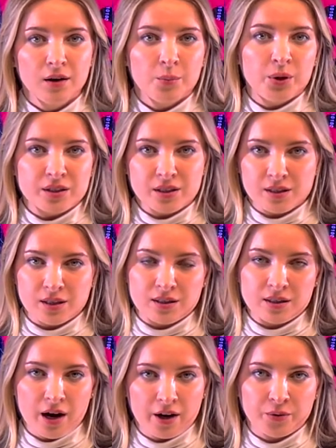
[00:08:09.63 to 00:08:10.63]
Business
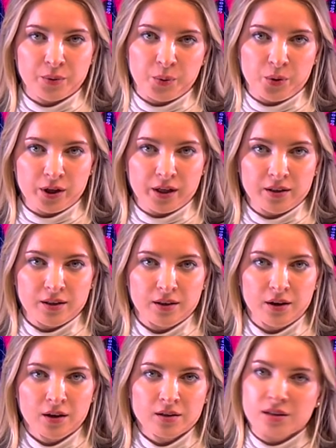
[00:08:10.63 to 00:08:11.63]
Insider reported.
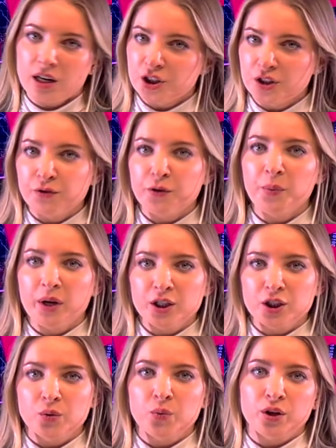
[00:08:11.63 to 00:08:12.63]
Such
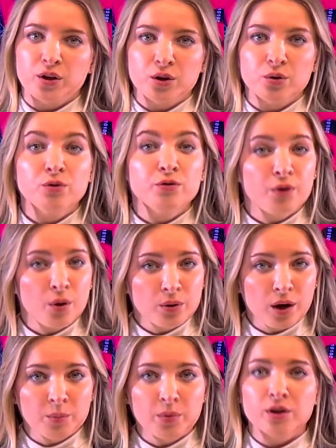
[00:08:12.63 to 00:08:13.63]
information would include phone
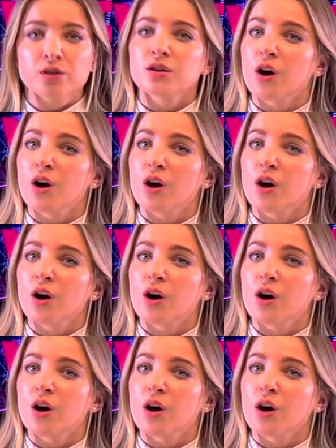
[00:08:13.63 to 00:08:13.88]
numbers,